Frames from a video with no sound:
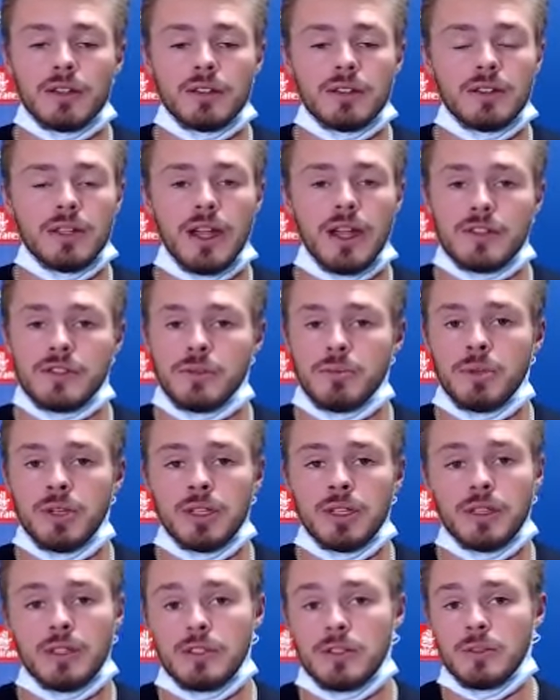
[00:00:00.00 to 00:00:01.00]
guys are picking
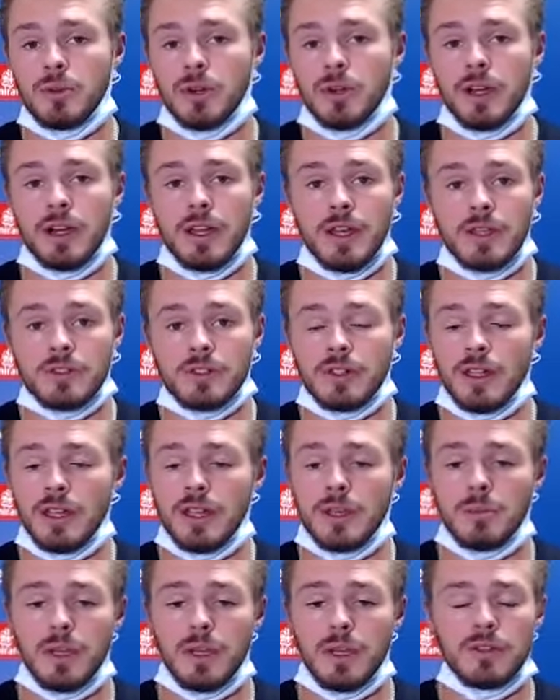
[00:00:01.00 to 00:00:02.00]
his brain, asking, hey,
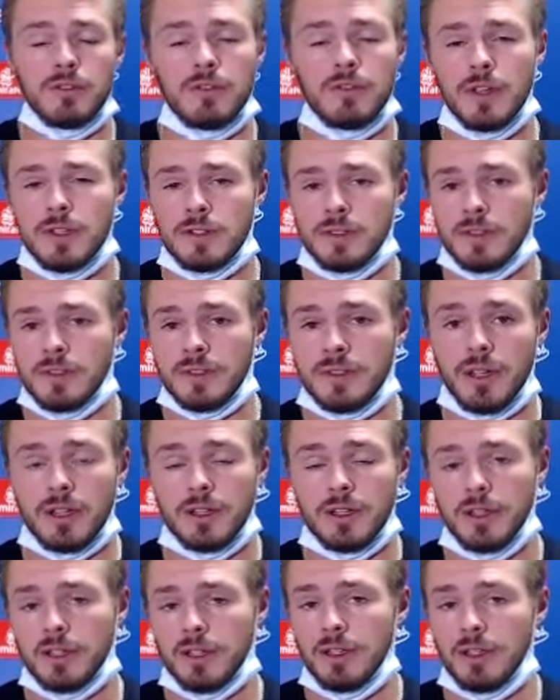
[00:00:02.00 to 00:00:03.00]
man, you face this guy,
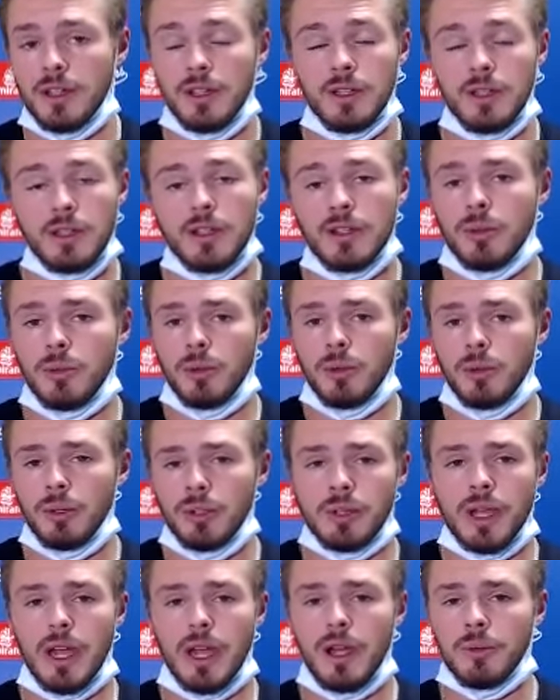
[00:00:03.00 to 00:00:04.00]
like, what do you
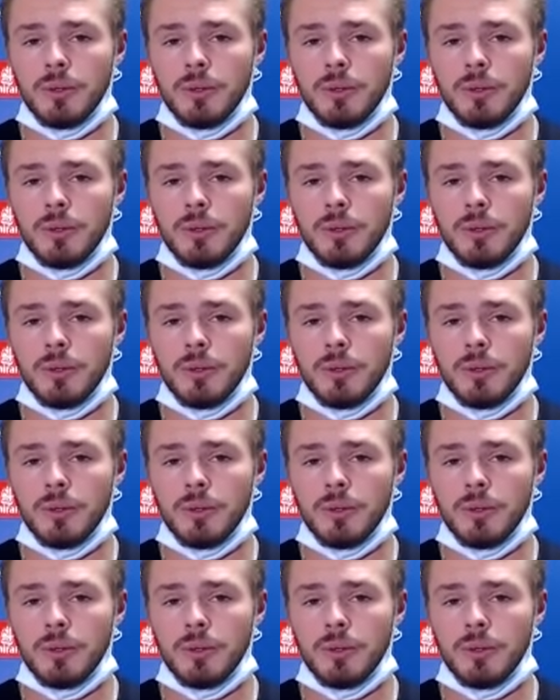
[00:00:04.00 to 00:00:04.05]
got?